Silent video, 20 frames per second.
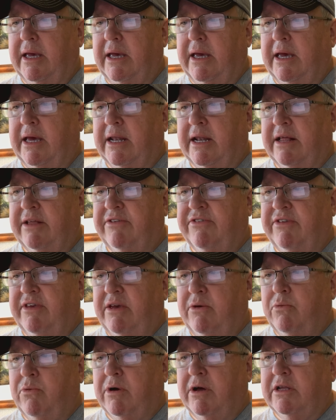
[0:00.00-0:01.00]
And let's
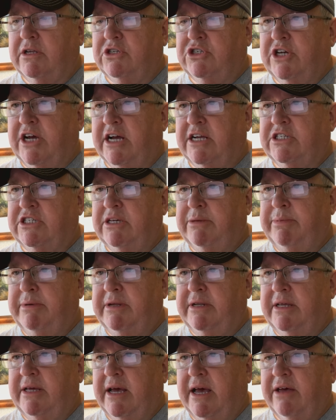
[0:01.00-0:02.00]
see what
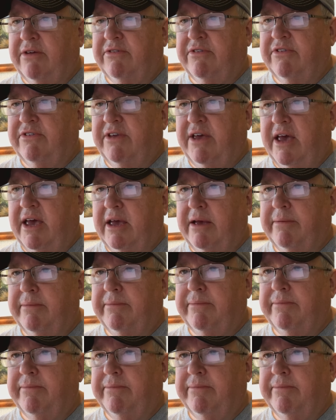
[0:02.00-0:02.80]
ChatGPT has to say.